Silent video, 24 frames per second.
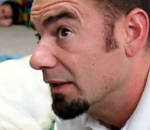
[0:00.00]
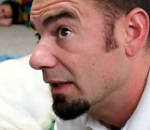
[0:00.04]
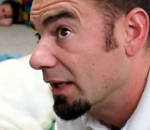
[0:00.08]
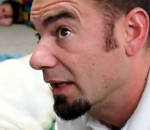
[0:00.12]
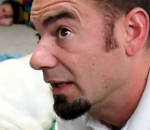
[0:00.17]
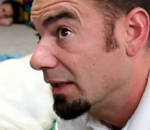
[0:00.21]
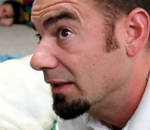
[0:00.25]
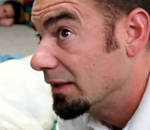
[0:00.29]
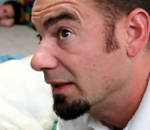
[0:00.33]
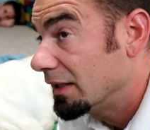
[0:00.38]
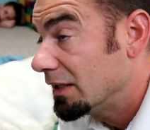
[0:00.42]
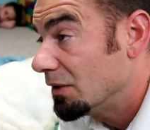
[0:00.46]

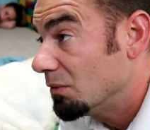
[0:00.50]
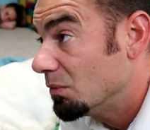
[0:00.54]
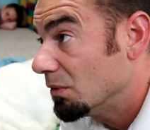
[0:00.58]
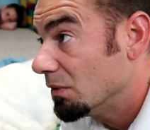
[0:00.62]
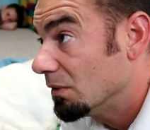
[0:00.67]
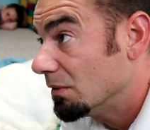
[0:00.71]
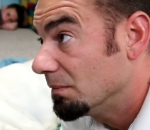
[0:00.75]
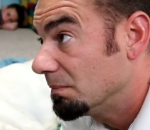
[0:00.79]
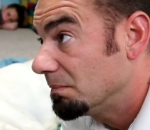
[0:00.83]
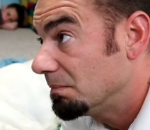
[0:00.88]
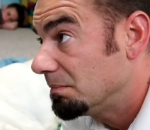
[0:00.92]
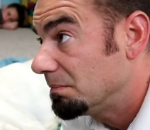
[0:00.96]
and he
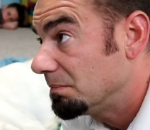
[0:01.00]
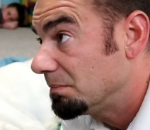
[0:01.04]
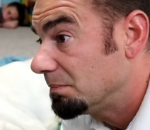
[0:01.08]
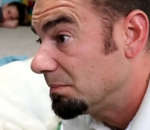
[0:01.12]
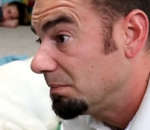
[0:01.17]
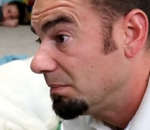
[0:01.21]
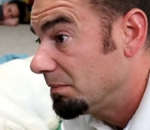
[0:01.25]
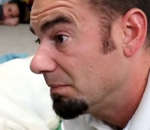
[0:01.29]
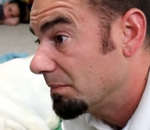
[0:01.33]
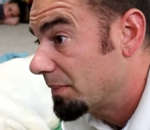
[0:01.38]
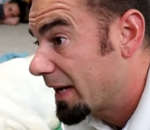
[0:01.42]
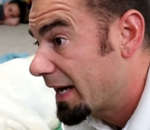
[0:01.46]
will
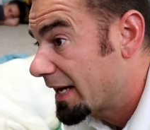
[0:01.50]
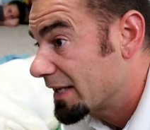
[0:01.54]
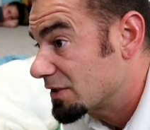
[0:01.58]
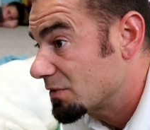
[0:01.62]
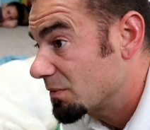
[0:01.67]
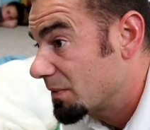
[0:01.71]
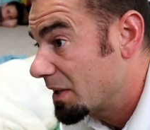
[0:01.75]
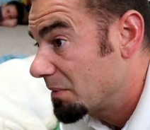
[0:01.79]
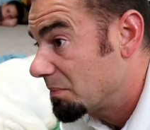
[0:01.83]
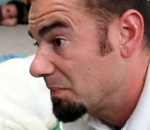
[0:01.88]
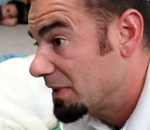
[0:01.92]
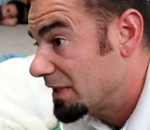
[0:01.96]

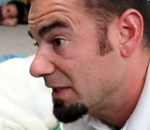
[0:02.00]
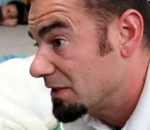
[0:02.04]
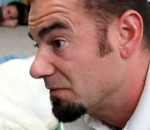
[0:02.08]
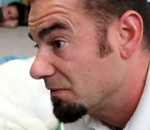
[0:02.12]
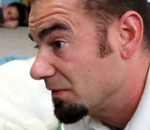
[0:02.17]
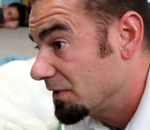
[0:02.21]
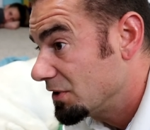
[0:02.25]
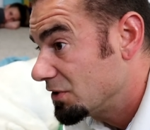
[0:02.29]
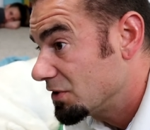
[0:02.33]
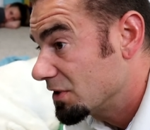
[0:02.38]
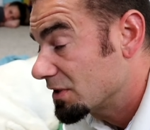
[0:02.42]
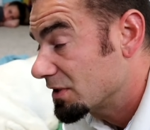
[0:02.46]
pass away
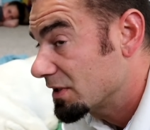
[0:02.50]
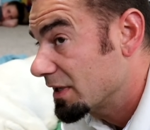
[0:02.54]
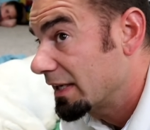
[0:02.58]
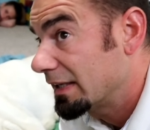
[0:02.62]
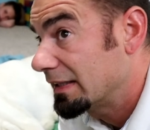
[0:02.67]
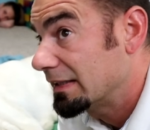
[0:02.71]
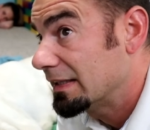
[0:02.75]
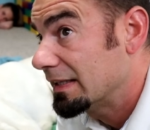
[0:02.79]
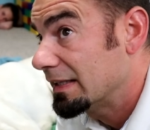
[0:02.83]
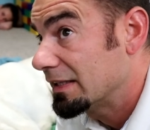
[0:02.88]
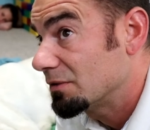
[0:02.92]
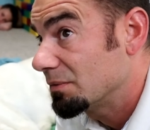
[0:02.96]
peacefully just
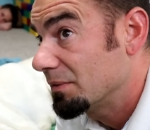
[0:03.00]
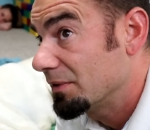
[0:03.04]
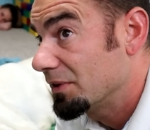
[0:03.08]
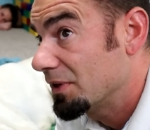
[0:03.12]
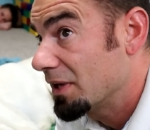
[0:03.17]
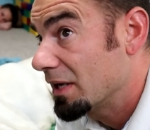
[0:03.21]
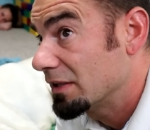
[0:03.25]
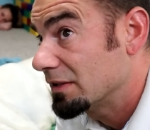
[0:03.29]
like this with